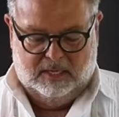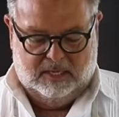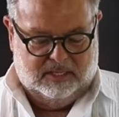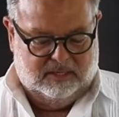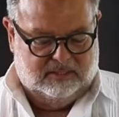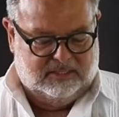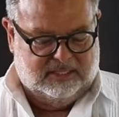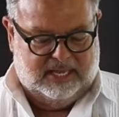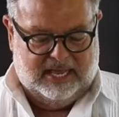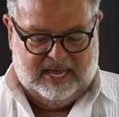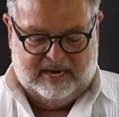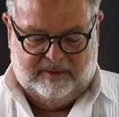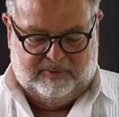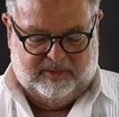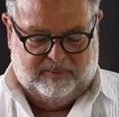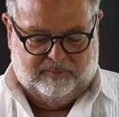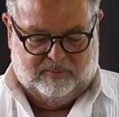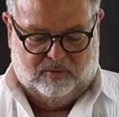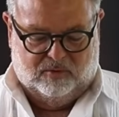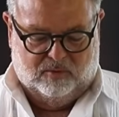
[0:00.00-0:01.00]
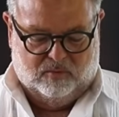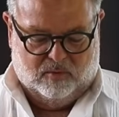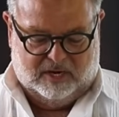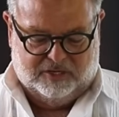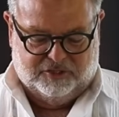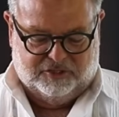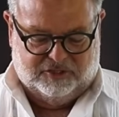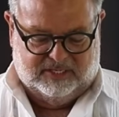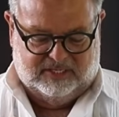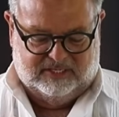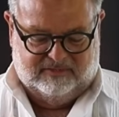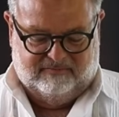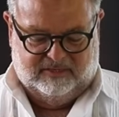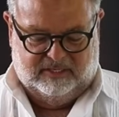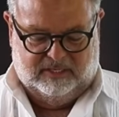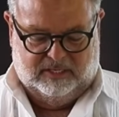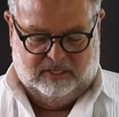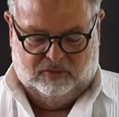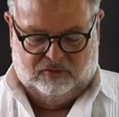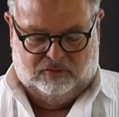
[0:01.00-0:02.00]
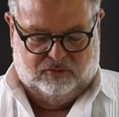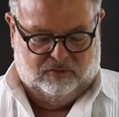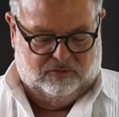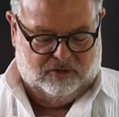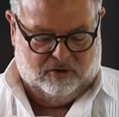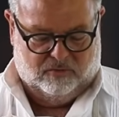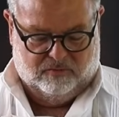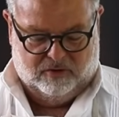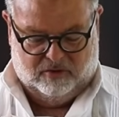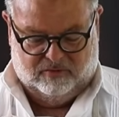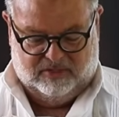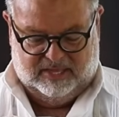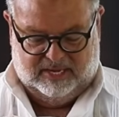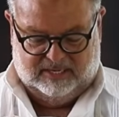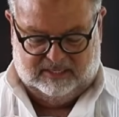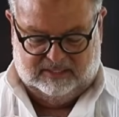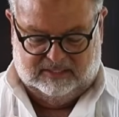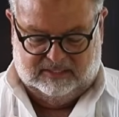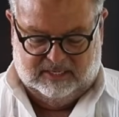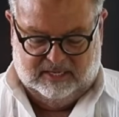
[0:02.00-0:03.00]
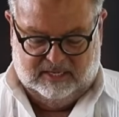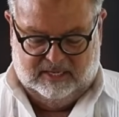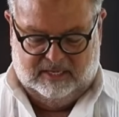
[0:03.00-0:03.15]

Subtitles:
there's a lot of people who watch these videos who don't know things.